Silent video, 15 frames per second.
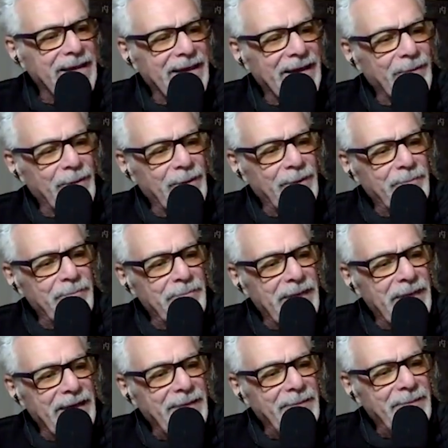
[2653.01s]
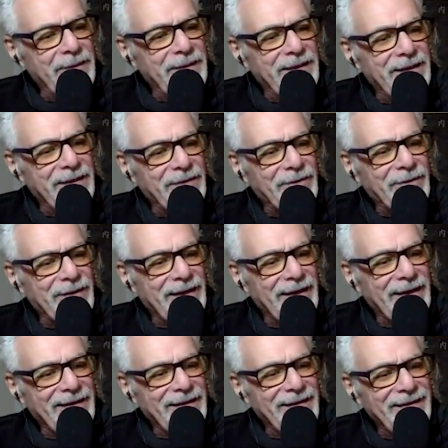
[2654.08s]
And we may be near the
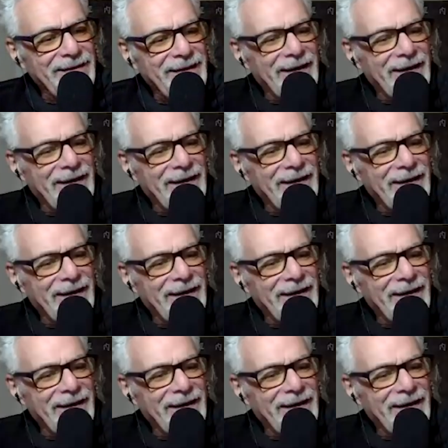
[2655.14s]
end,